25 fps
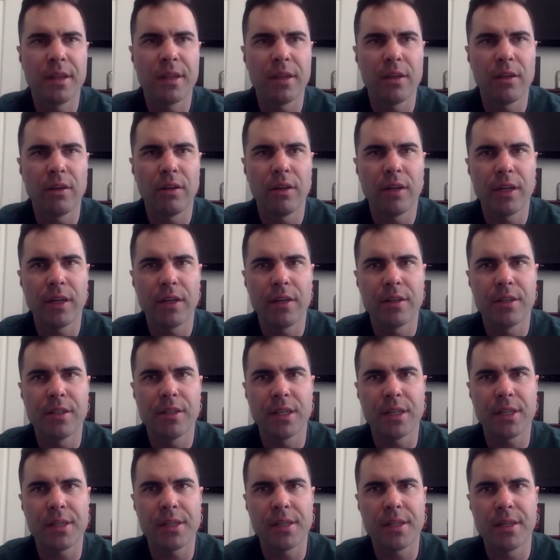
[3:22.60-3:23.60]
You look at your
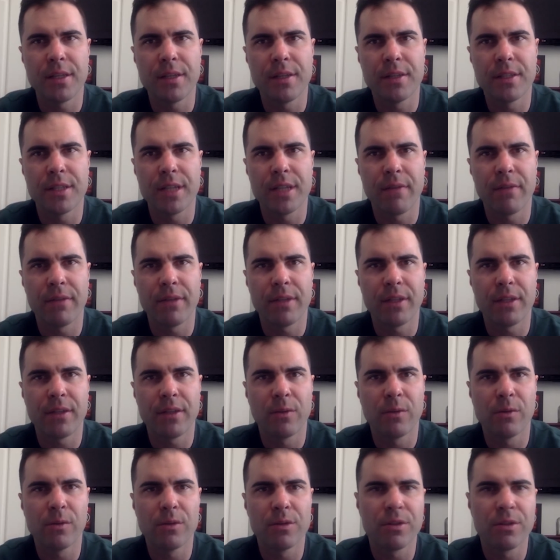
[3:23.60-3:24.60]
16, your
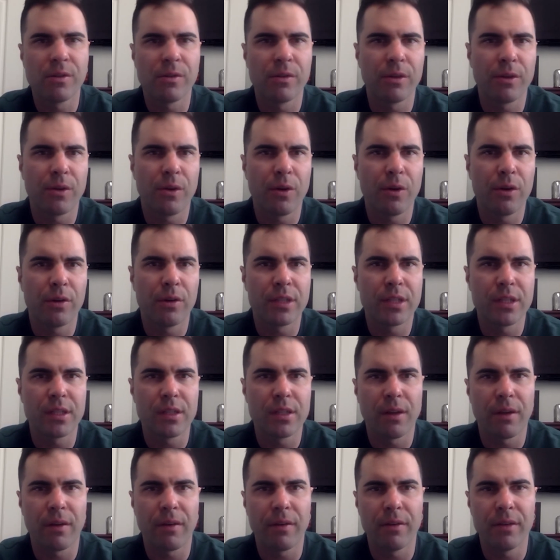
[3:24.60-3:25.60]
17-year-olds throughout a course of
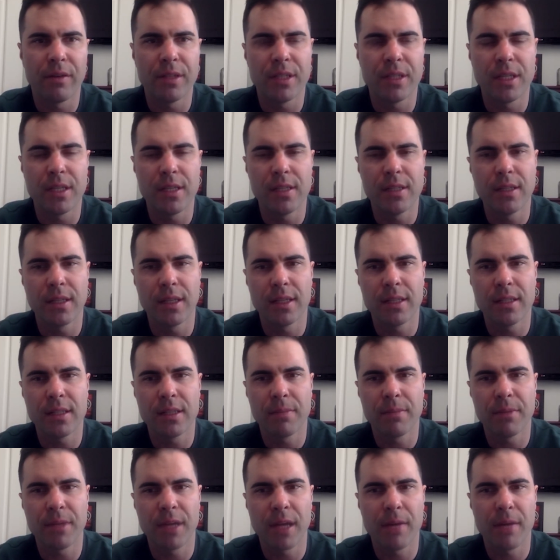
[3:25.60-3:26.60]
a season that
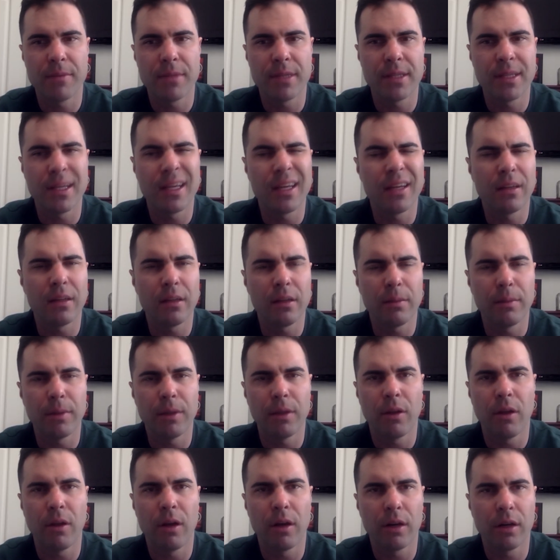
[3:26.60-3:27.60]
sometimes they take a little bit
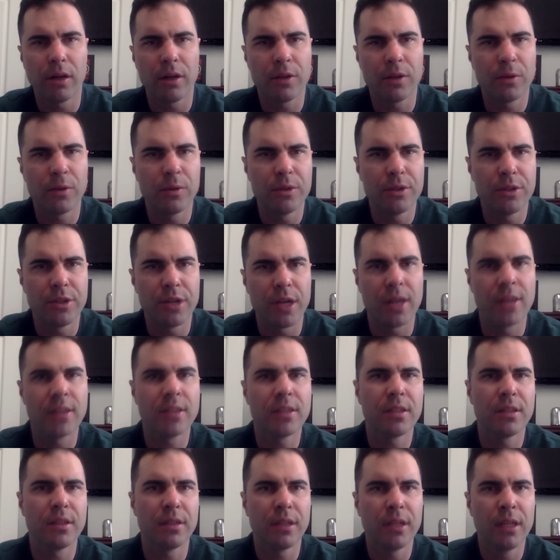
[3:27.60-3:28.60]
longer to adjust
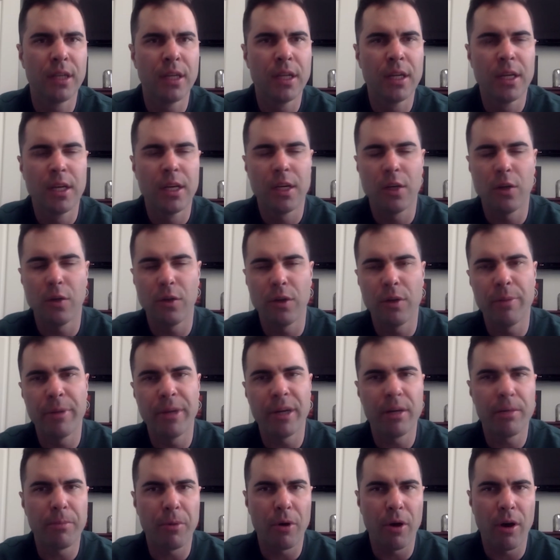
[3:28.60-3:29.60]
to, the
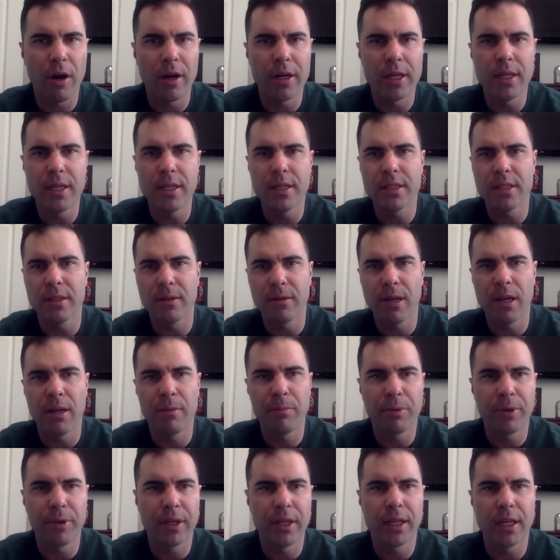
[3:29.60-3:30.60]
bigger bodies and
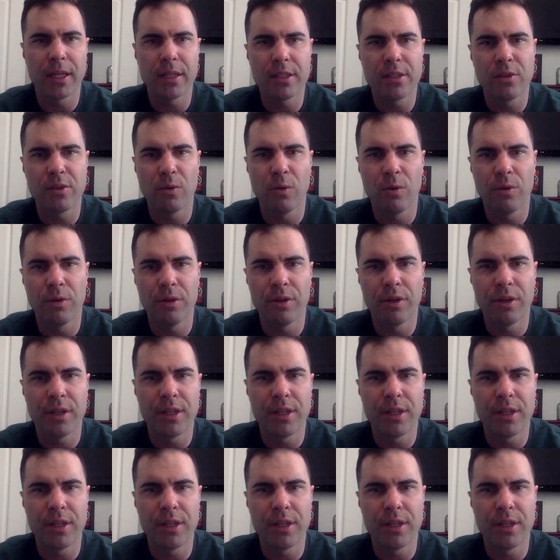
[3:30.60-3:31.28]
playing against the older.